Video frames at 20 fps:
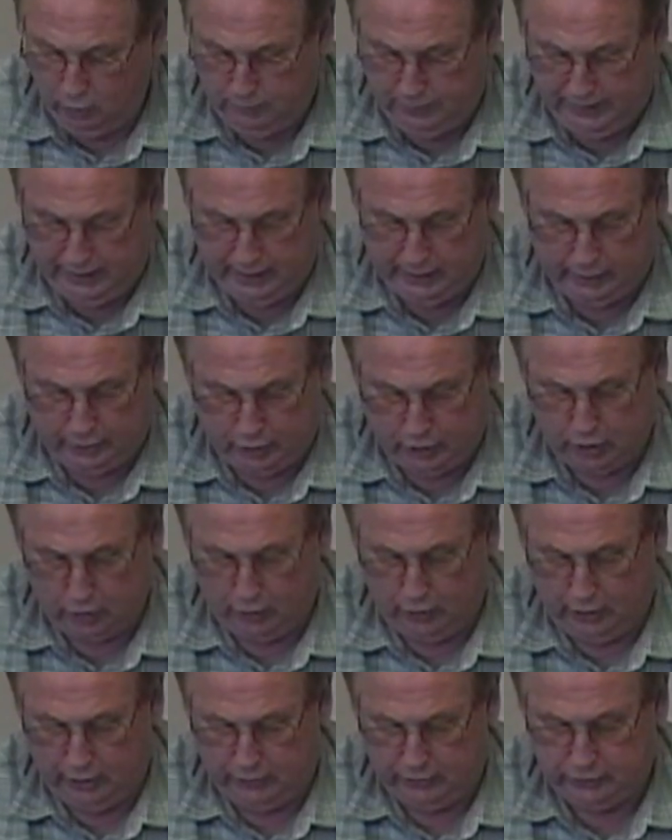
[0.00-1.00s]
be
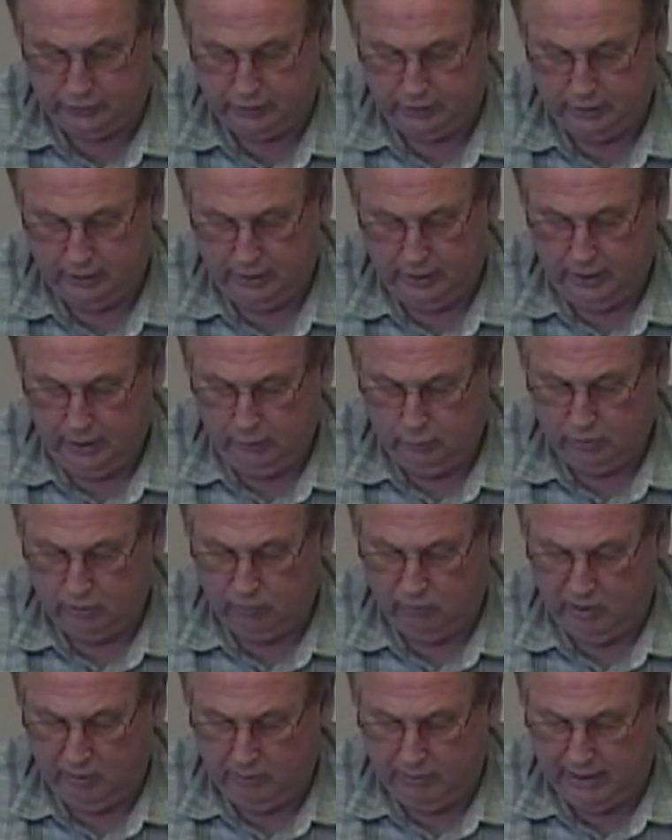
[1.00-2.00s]
encouraged when
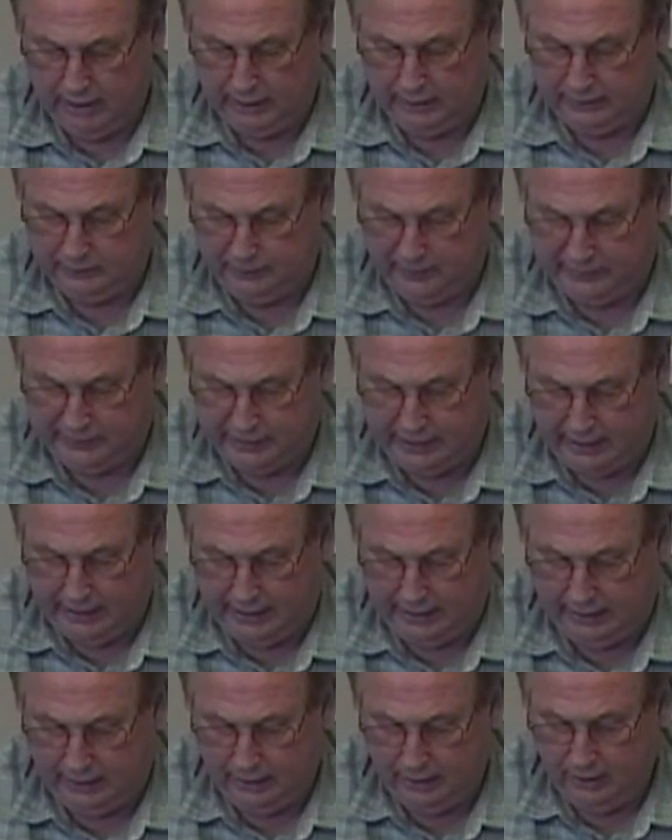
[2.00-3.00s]
we
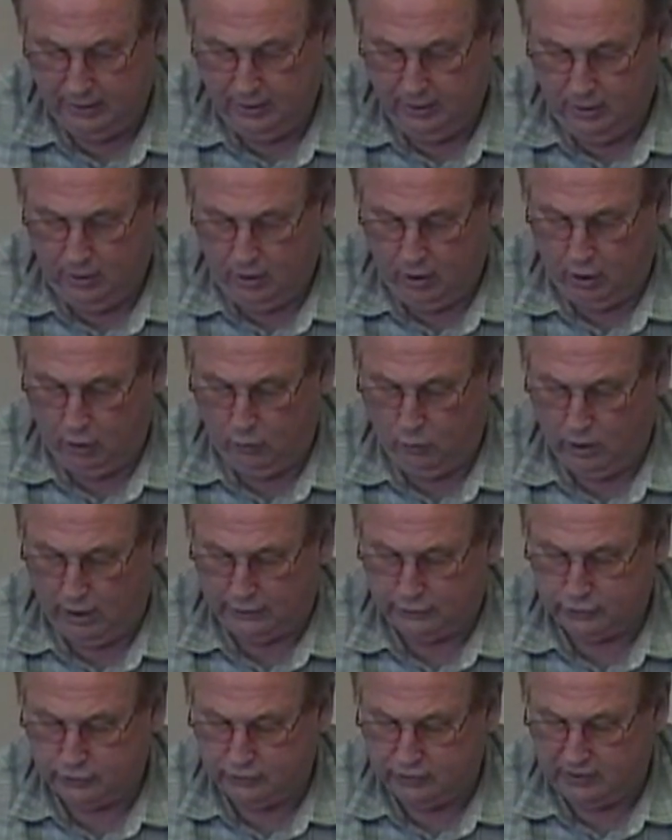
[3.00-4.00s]
meditate on
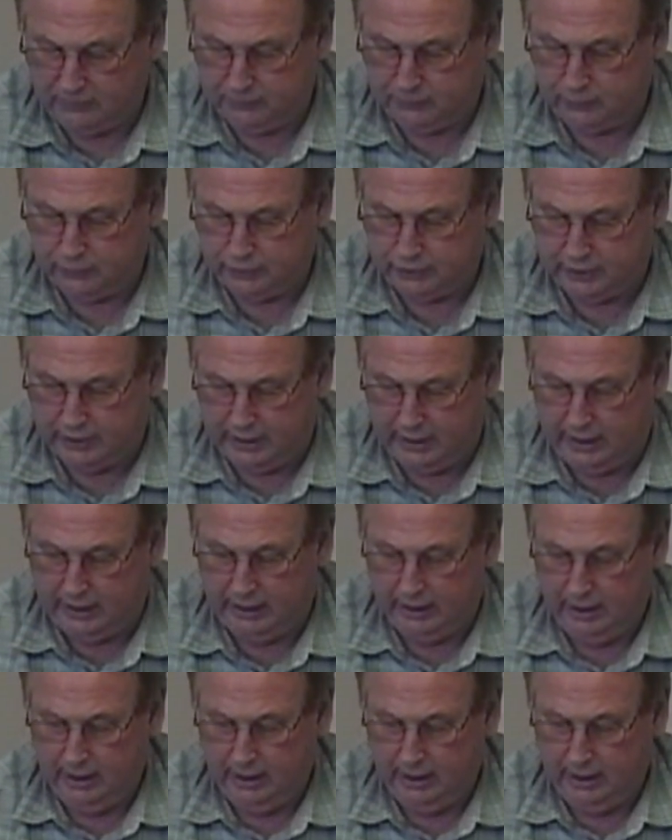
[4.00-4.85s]
what scripture say